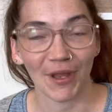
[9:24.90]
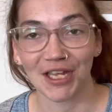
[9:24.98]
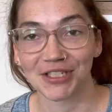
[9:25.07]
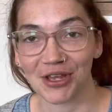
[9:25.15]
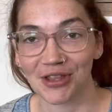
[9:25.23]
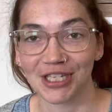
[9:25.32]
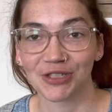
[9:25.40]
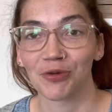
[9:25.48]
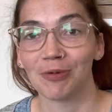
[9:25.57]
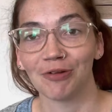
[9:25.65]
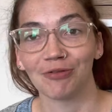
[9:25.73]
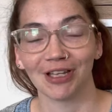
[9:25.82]
So this will
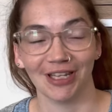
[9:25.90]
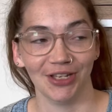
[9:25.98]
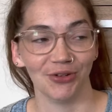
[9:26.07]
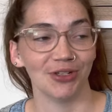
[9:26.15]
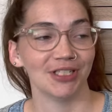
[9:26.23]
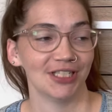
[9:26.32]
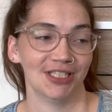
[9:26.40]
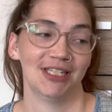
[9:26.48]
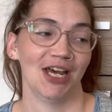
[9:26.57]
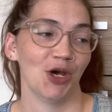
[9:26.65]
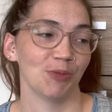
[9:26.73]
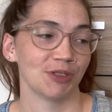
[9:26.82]
be really good just to
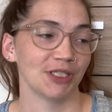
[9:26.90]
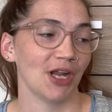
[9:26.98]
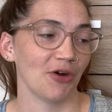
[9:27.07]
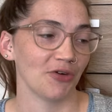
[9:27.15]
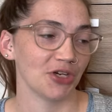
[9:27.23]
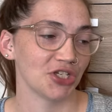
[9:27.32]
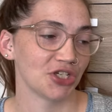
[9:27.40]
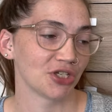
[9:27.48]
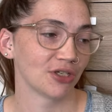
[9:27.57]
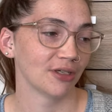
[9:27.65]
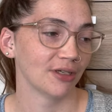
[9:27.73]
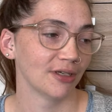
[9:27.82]
help to nourish
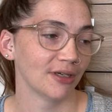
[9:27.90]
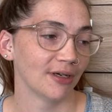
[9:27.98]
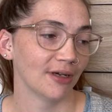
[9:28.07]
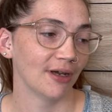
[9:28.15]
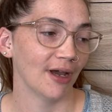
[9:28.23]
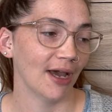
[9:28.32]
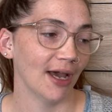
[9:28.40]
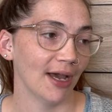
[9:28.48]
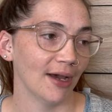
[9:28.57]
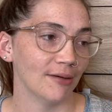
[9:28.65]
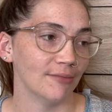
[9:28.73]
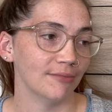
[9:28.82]

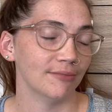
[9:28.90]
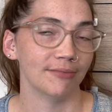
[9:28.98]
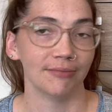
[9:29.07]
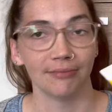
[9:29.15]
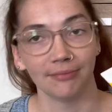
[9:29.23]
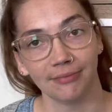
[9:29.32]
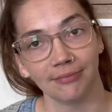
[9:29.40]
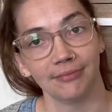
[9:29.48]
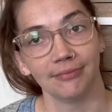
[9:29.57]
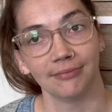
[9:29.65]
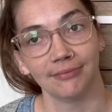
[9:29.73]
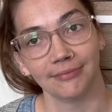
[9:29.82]

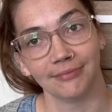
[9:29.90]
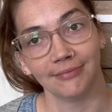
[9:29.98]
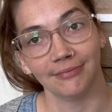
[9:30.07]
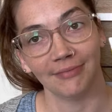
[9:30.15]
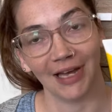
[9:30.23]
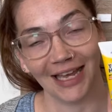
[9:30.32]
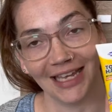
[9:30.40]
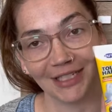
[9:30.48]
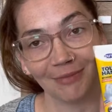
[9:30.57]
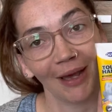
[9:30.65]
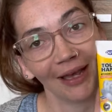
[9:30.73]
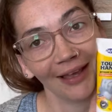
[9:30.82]
my hands
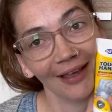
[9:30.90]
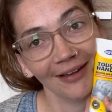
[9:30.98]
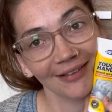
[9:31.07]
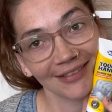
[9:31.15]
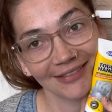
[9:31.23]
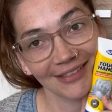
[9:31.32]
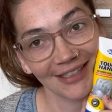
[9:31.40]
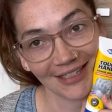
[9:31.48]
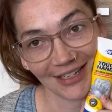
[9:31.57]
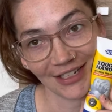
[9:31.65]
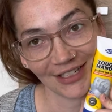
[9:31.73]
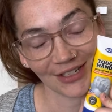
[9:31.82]
back again, because
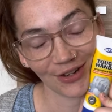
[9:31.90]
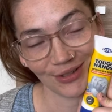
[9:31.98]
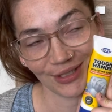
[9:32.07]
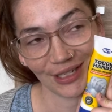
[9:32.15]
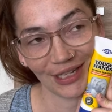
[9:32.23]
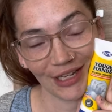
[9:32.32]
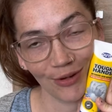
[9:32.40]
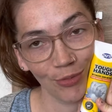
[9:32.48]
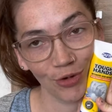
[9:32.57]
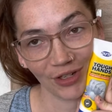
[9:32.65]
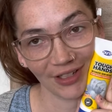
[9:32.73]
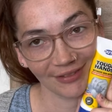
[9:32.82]
they're just constantly in
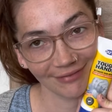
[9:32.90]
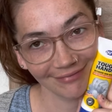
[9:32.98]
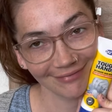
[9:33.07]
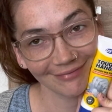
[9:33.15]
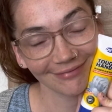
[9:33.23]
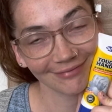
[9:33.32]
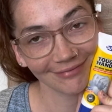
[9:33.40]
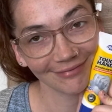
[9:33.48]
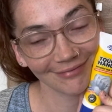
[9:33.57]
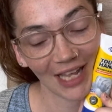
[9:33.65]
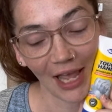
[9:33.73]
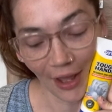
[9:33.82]
water.
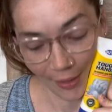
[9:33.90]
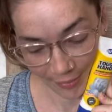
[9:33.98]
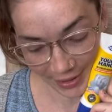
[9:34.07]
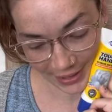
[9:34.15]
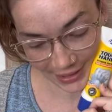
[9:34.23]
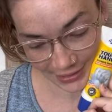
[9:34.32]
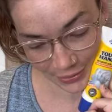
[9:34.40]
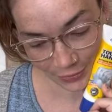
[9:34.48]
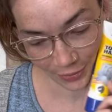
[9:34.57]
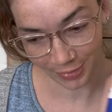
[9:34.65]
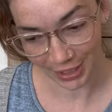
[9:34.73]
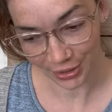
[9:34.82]
But that will
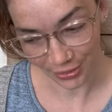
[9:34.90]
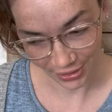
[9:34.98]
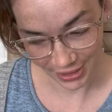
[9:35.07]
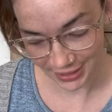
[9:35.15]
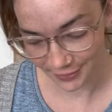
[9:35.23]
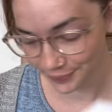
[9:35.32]
be good.